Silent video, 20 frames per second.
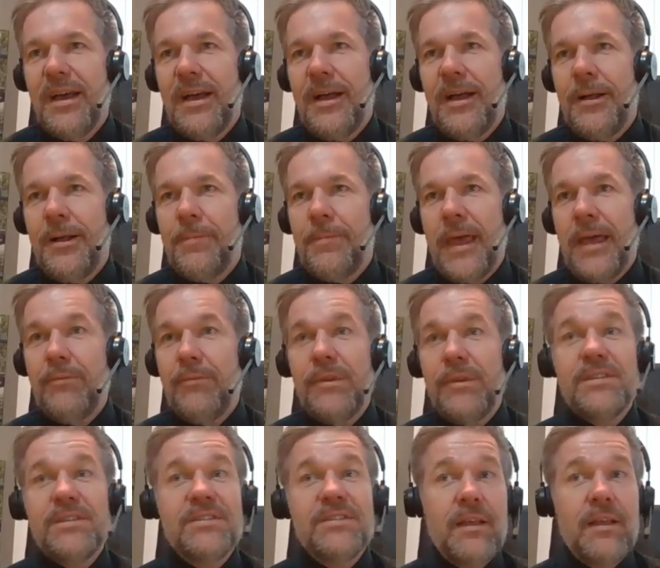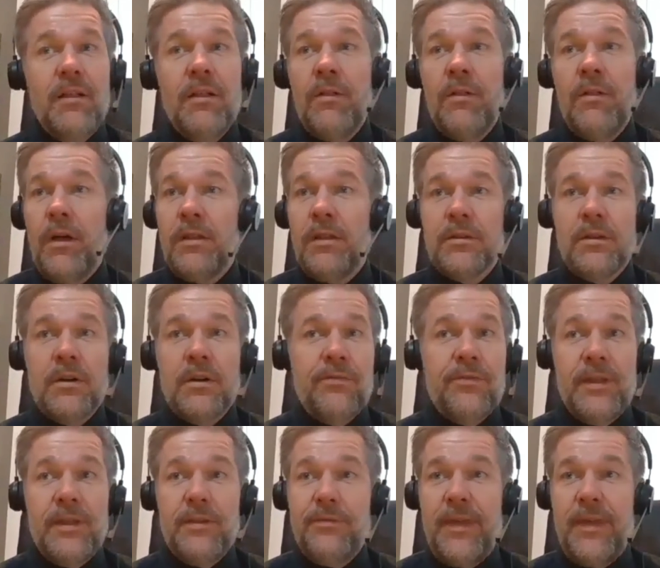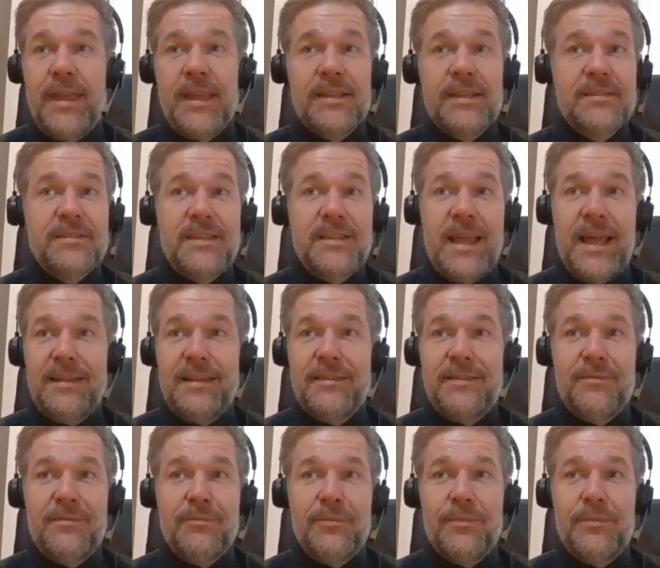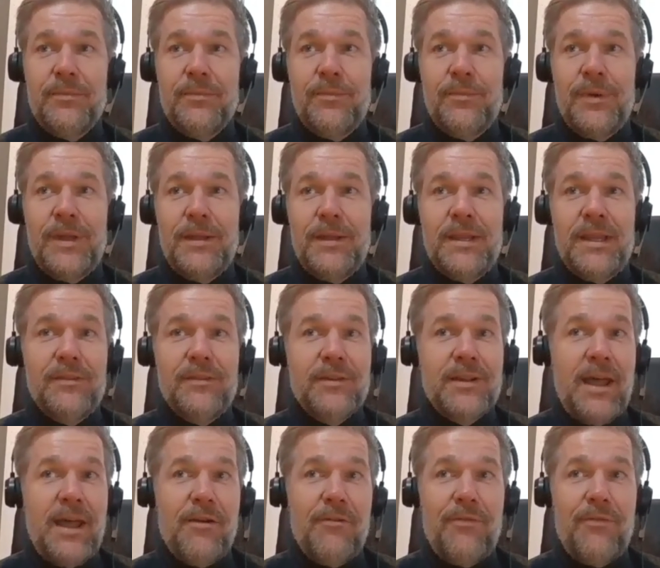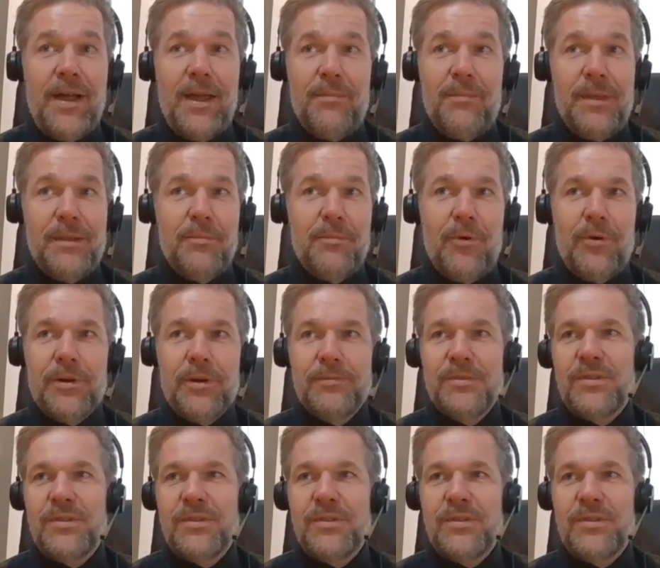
And we still uncovering things that we need to clarify a bit more.